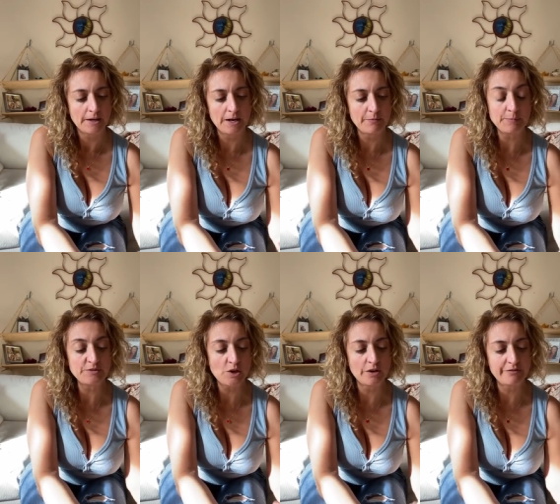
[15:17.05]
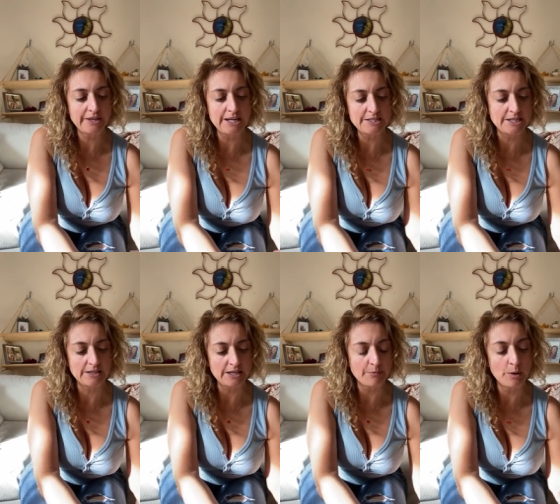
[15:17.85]
For the
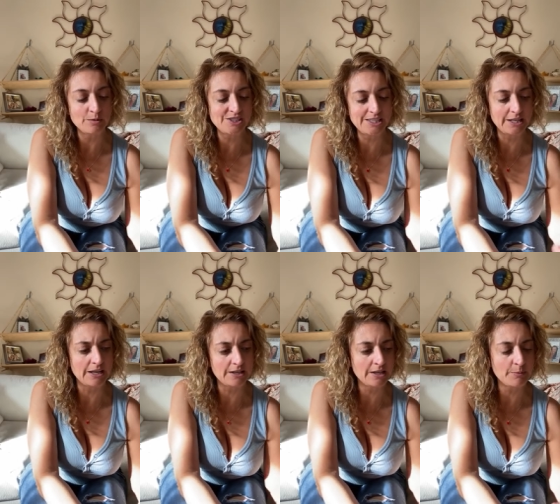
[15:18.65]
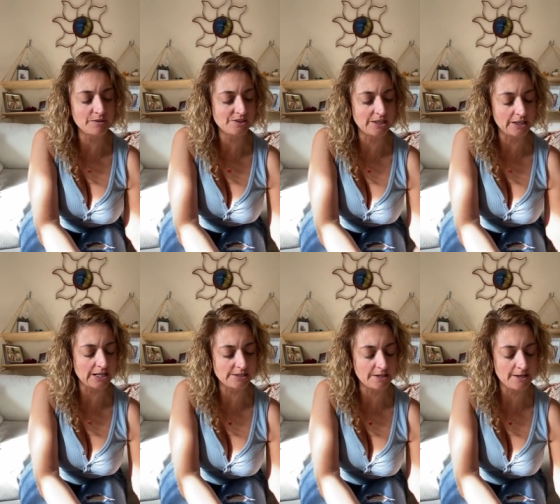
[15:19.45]
18th. I posted it. I think I posted it
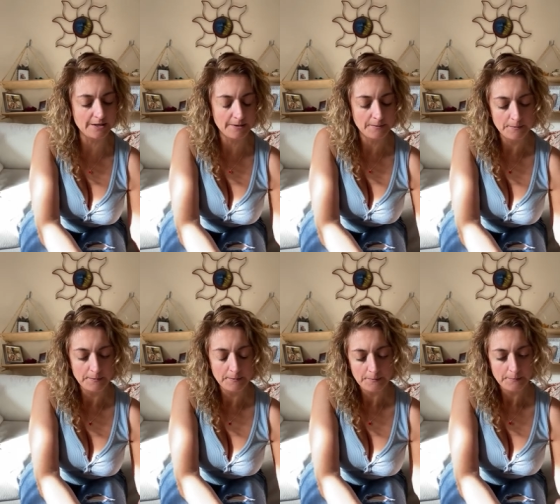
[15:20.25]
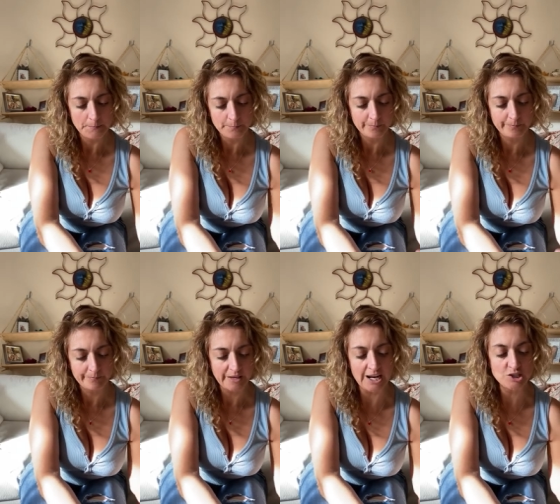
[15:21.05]
last night.
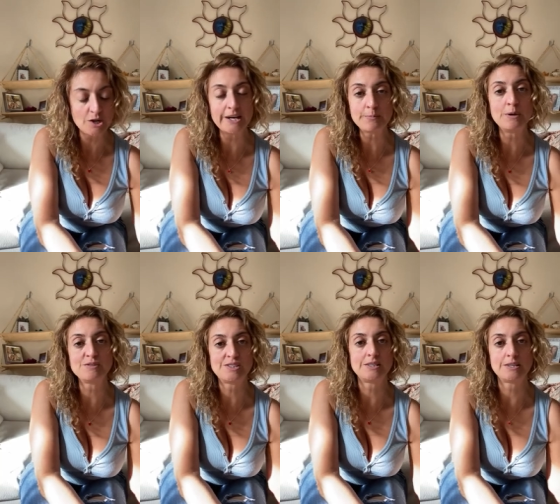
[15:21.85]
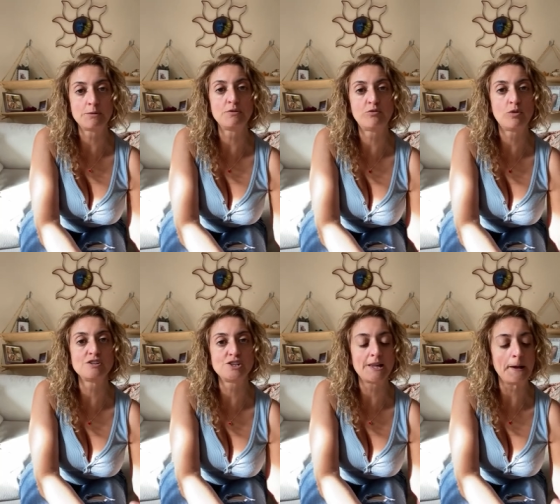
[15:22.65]
I try to post it the night
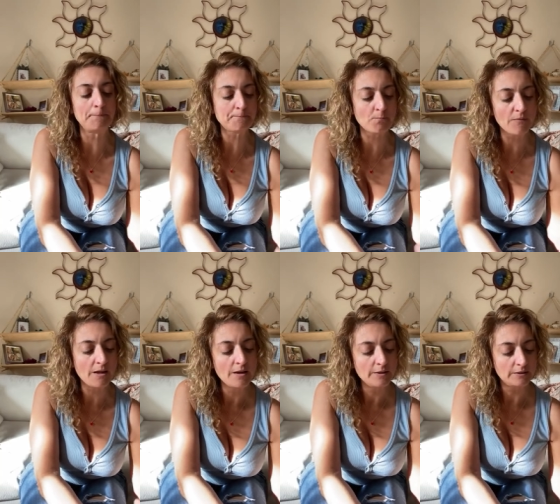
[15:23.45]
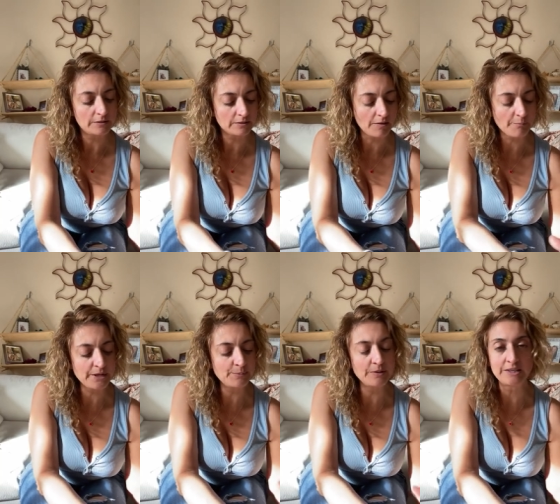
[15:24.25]
before so that
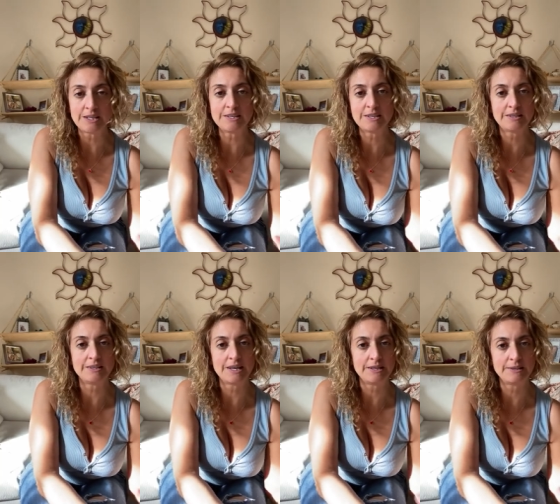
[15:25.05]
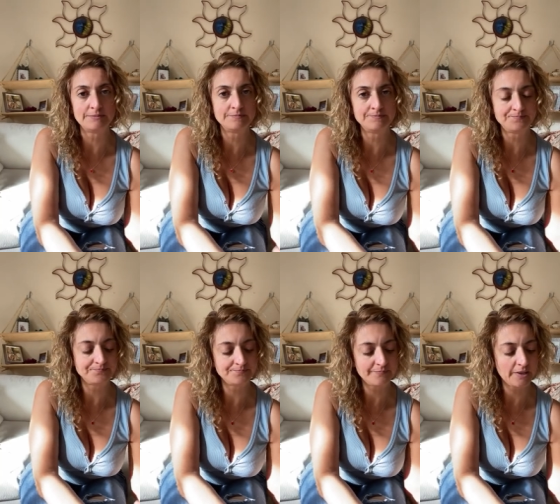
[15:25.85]
people in India can get
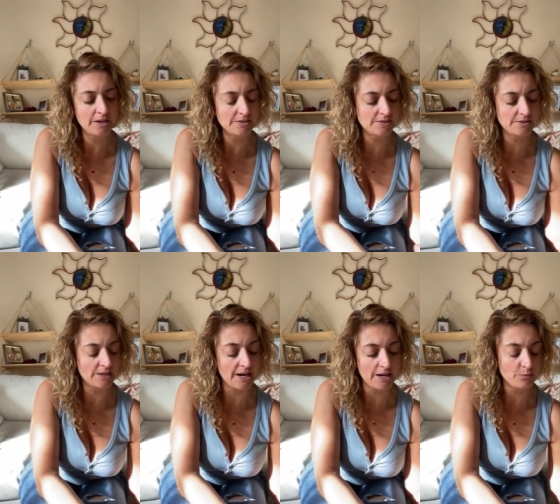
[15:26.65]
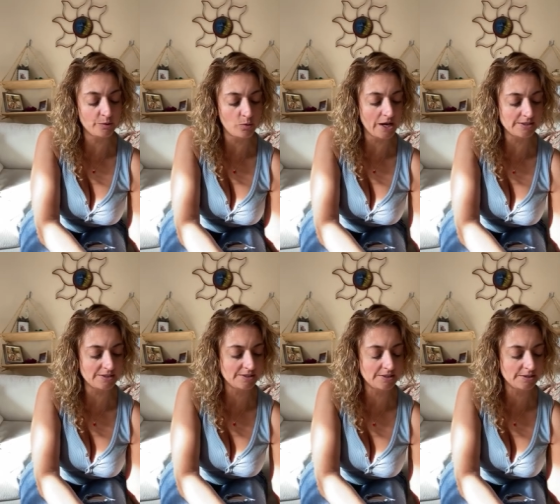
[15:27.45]
it, because I had
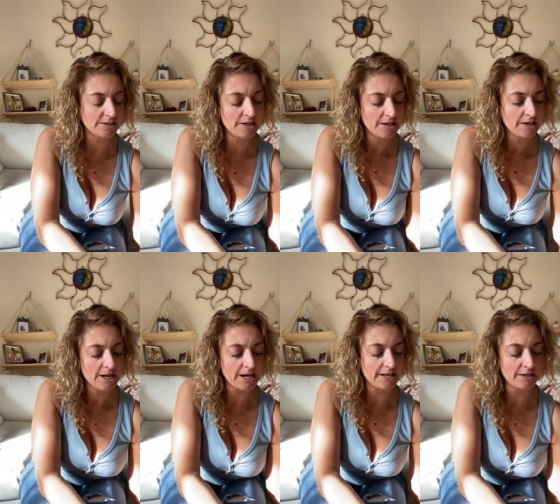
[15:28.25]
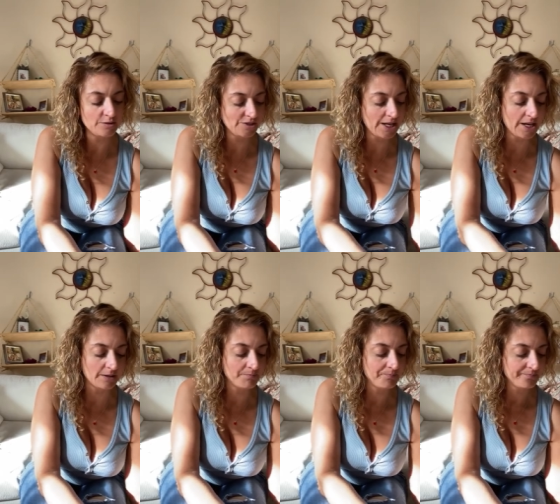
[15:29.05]
requests and I
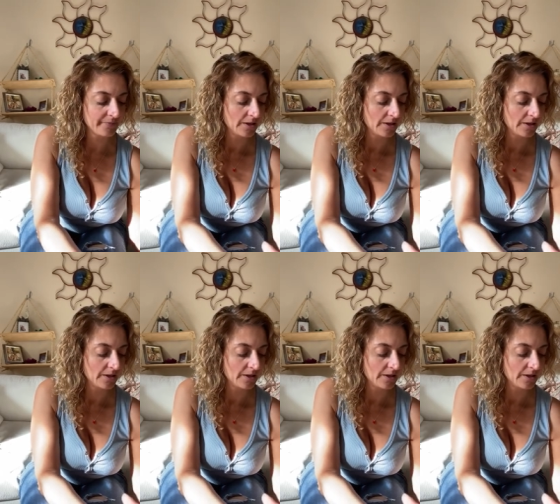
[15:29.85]
understand.